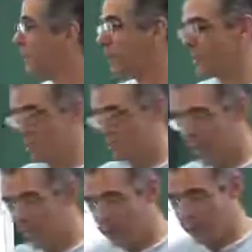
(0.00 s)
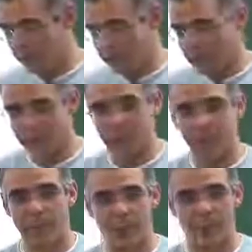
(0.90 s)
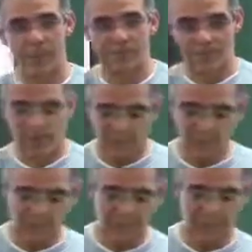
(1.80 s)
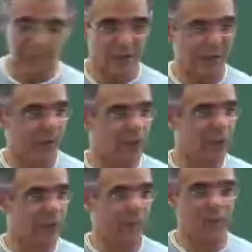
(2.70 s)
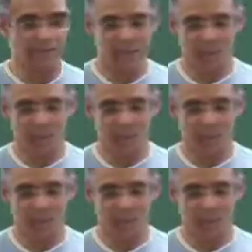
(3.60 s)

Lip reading: So you have all these different components of safety: physical safety,